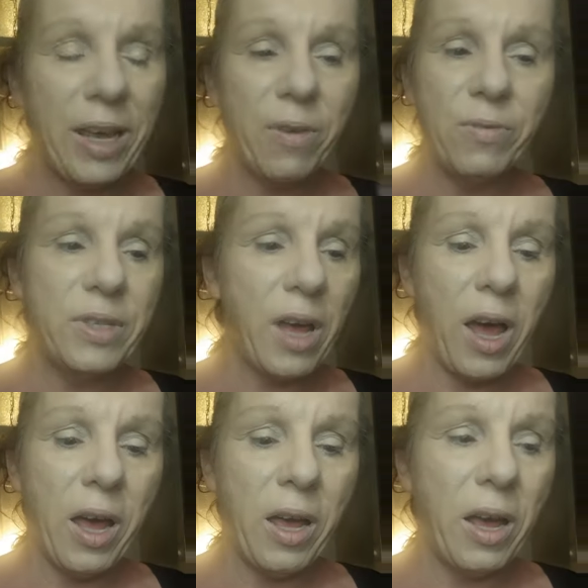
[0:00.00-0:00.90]
gives
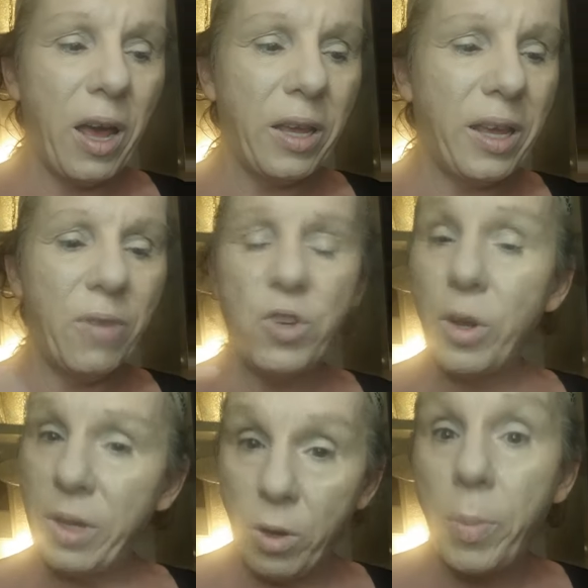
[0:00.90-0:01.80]

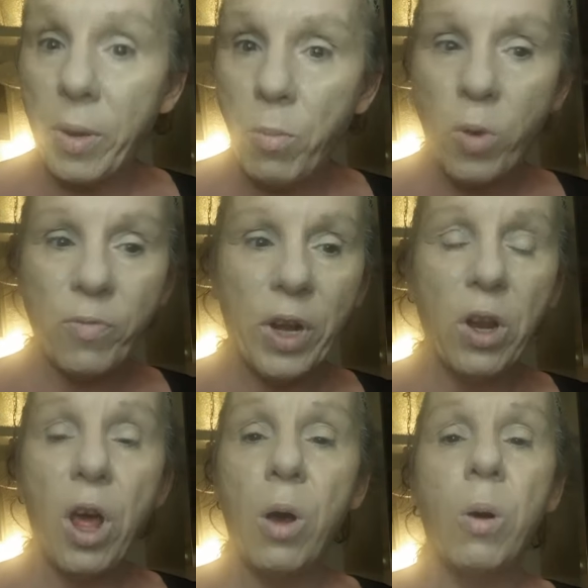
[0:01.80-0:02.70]
you a little bit more of a
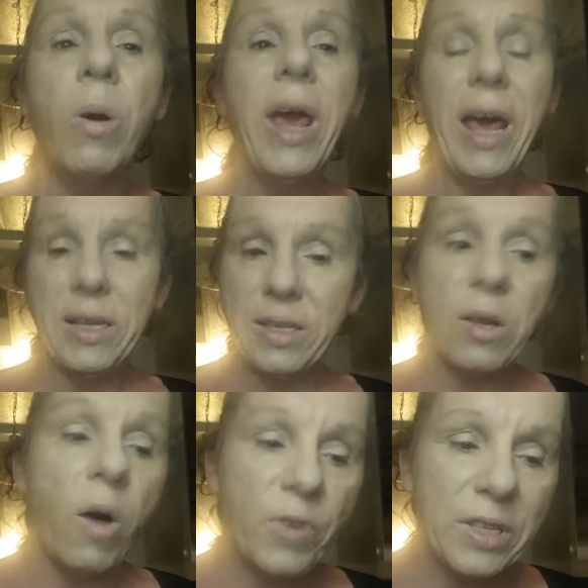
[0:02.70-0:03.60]
glow. It
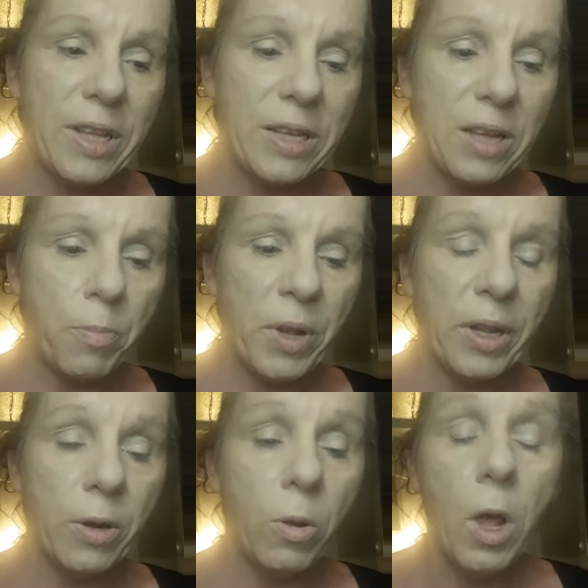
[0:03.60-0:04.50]
softens things up a
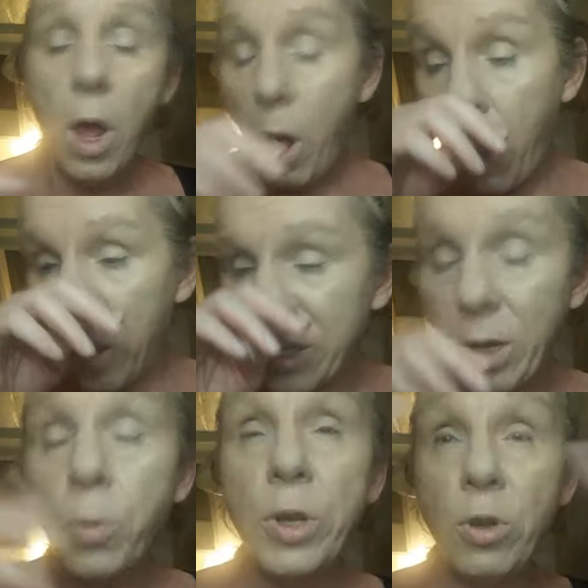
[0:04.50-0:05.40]
little.
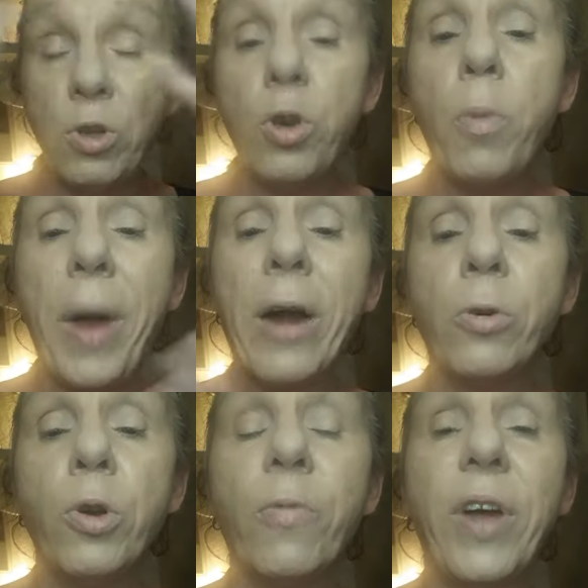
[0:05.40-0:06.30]
Also, when you do your powder
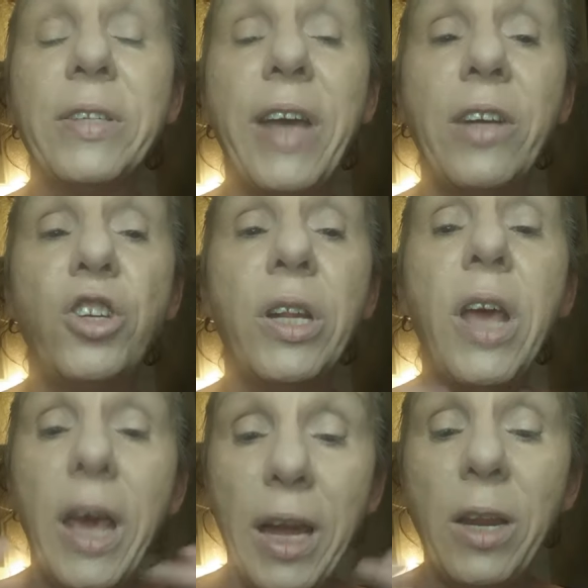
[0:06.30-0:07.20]
and your foundation,
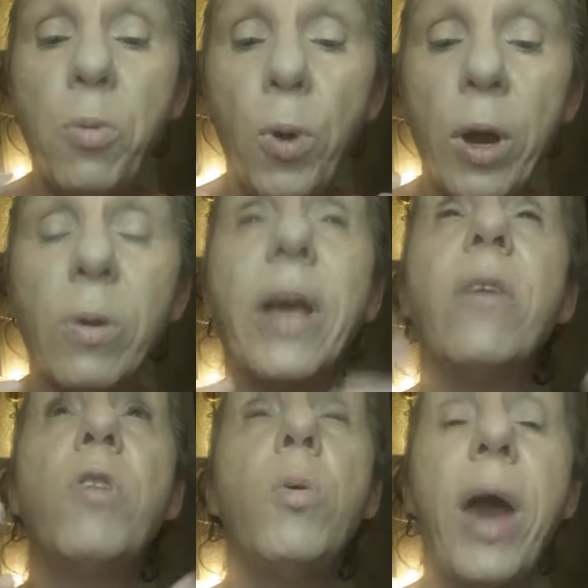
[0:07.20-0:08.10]
anywhere, like
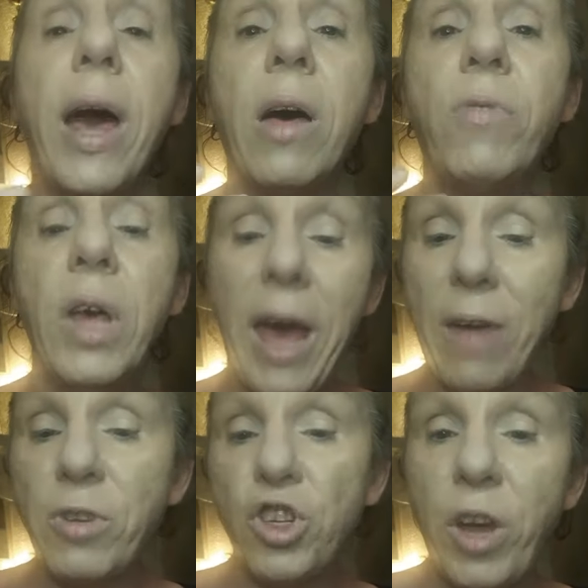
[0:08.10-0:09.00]
if you have
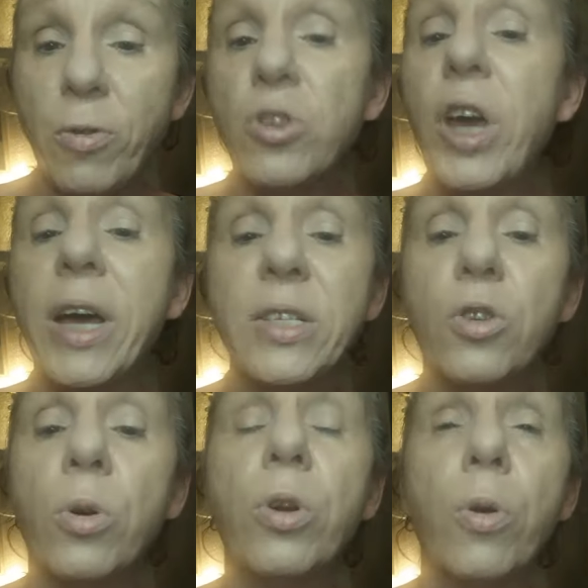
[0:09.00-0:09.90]
to shave your
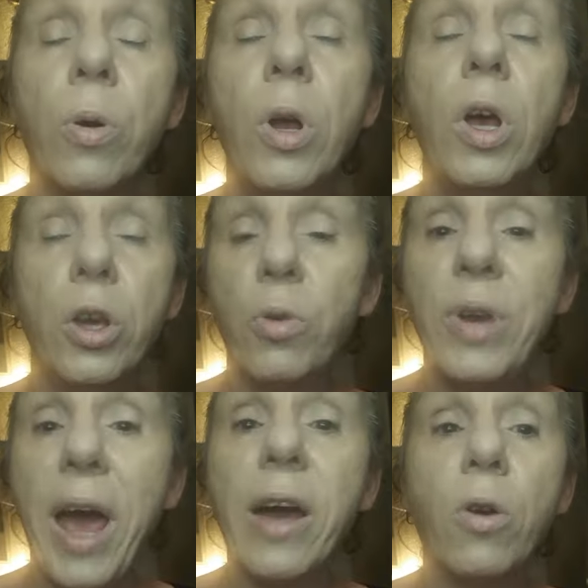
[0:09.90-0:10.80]
chest or your
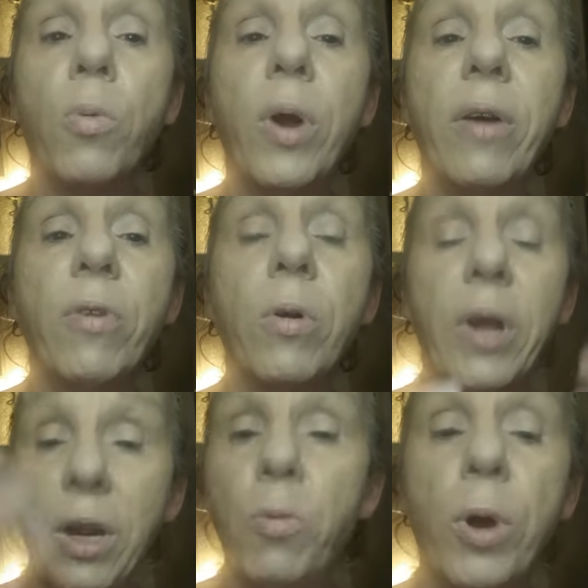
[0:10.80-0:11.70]
neck or whatever,
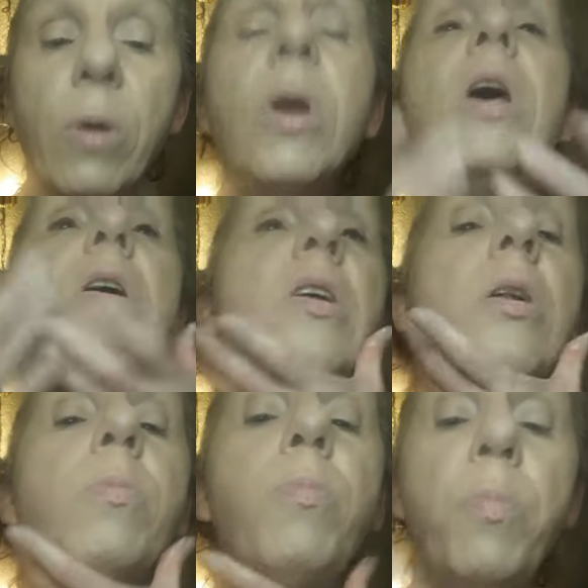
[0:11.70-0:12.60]
anywhere, you know,